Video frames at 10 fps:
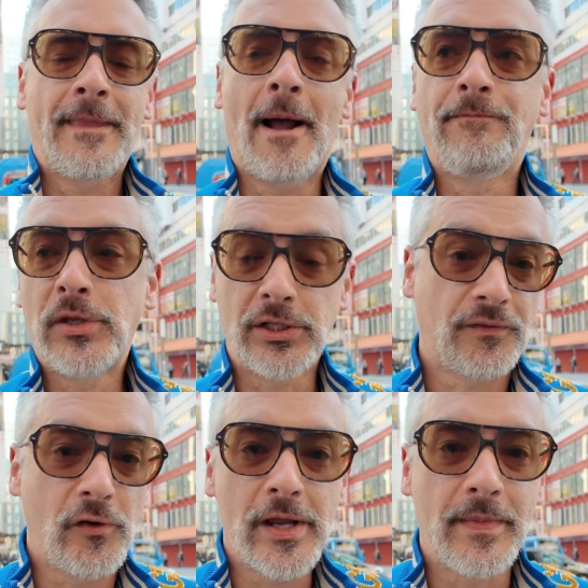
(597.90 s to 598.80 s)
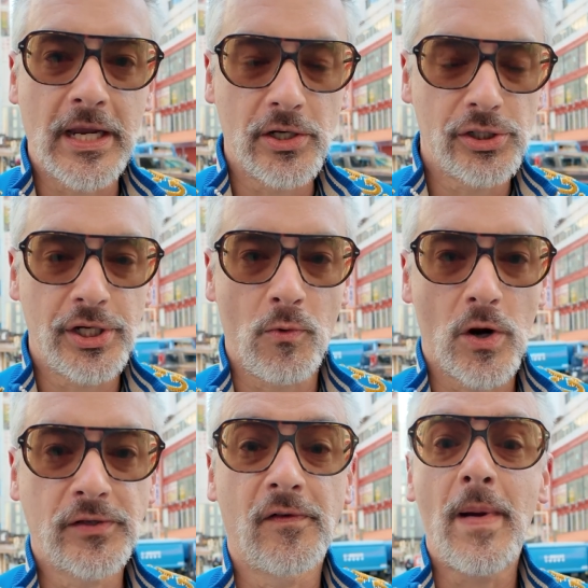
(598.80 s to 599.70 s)
Um, it's free because she
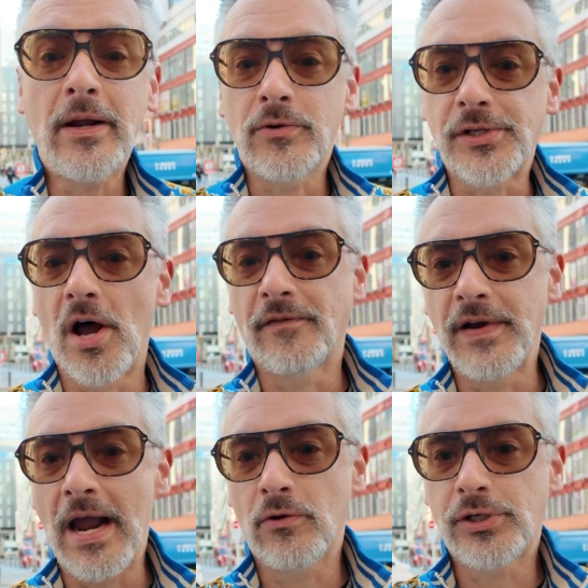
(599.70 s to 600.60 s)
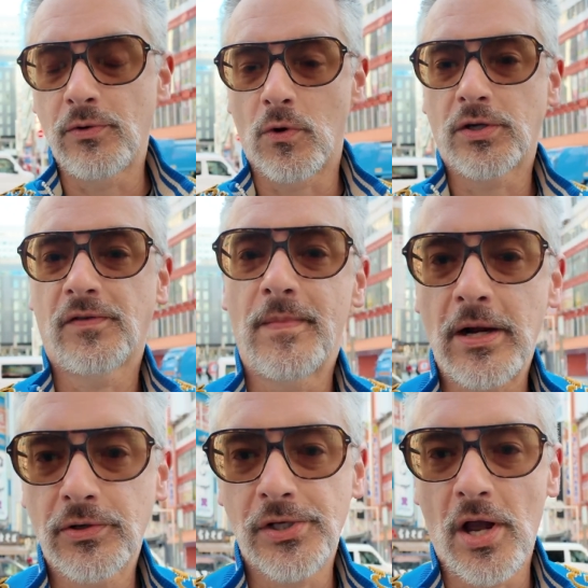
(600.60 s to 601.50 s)
works for Microsoft now. She works for
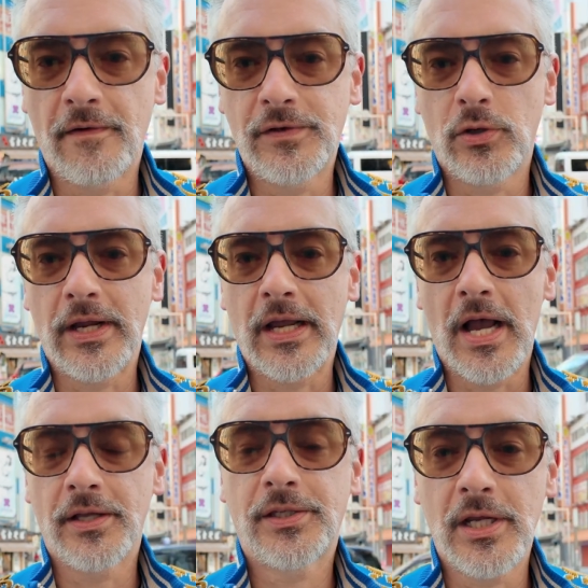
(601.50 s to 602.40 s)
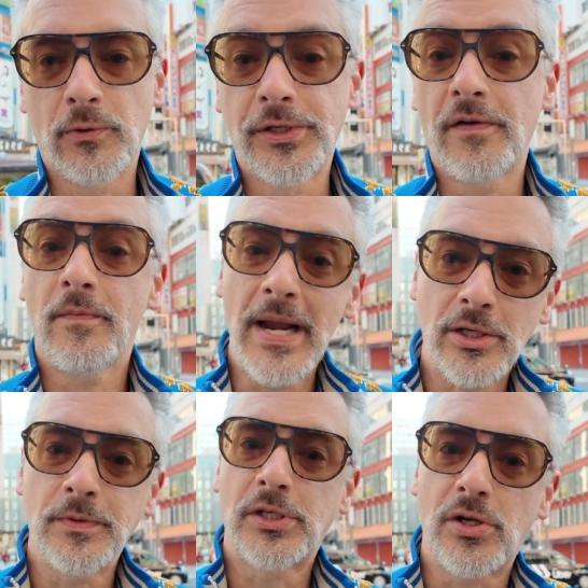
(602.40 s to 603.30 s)
Microsoft doing uh, SQL Server
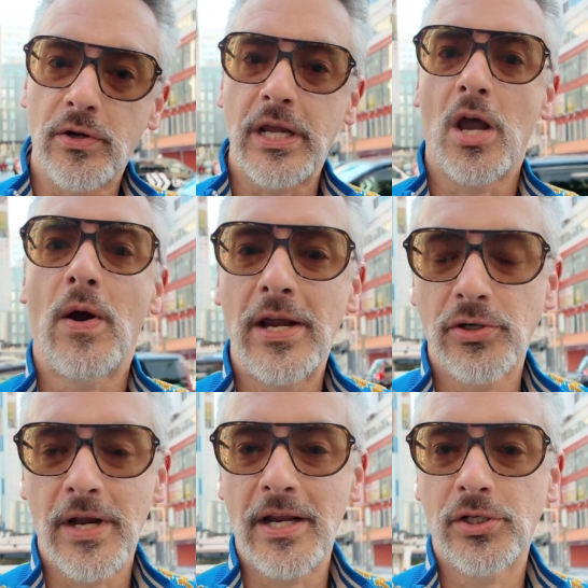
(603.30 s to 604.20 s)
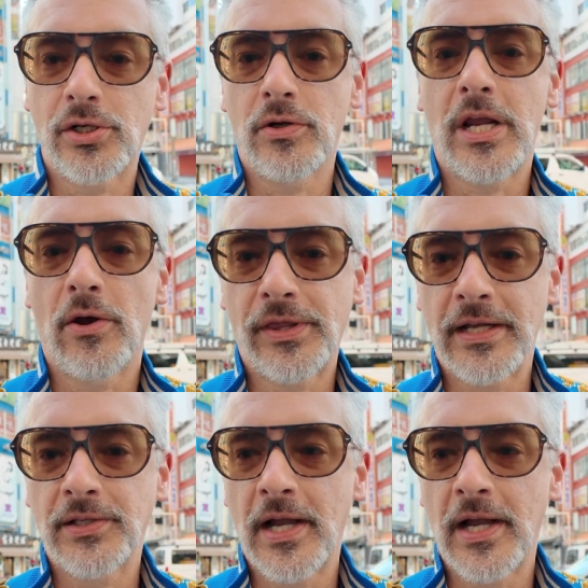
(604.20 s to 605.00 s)
Management Studio, Azure Data Studio, things